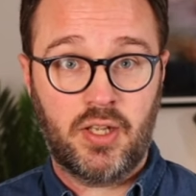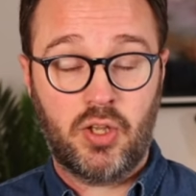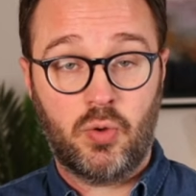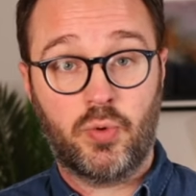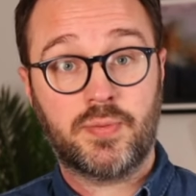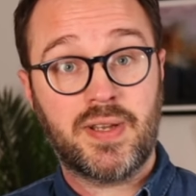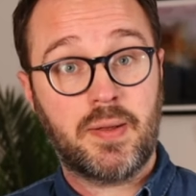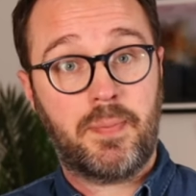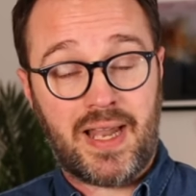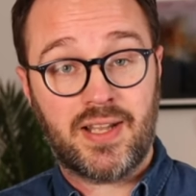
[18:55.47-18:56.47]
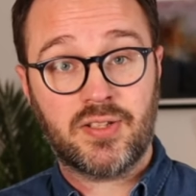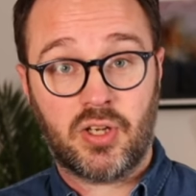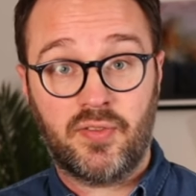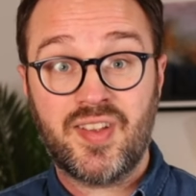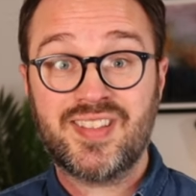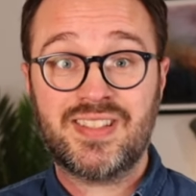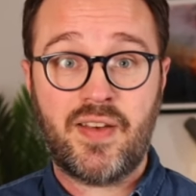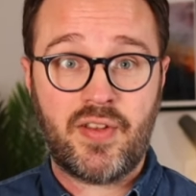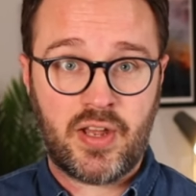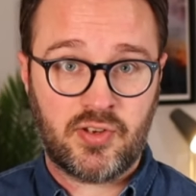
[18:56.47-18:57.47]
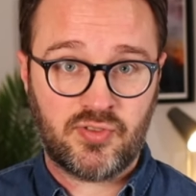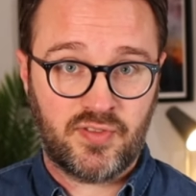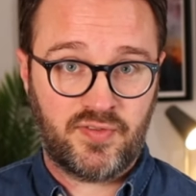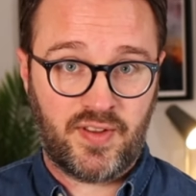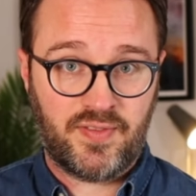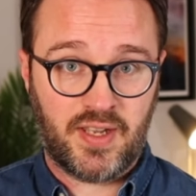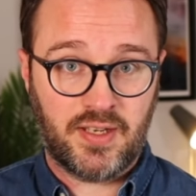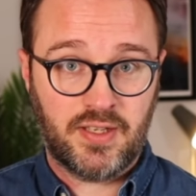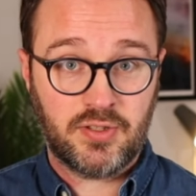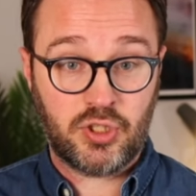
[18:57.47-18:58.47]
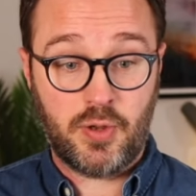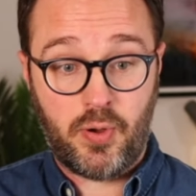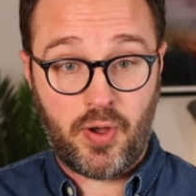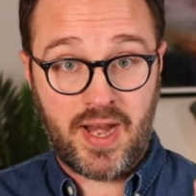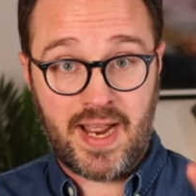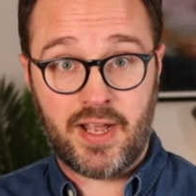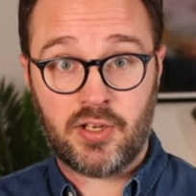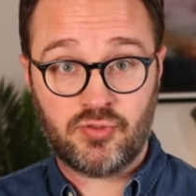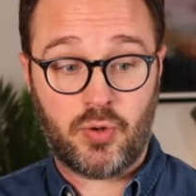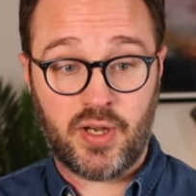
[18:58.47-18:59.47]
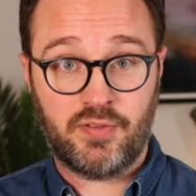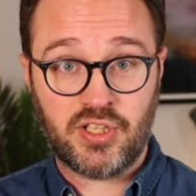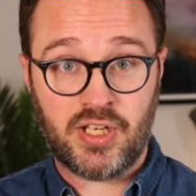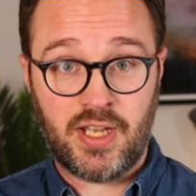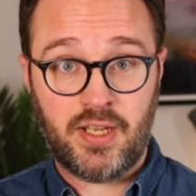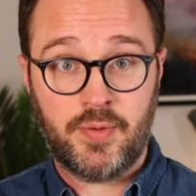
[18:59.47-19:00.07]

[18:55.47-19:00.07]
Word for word: which means a balance of 750. So you put in 800 quid originally,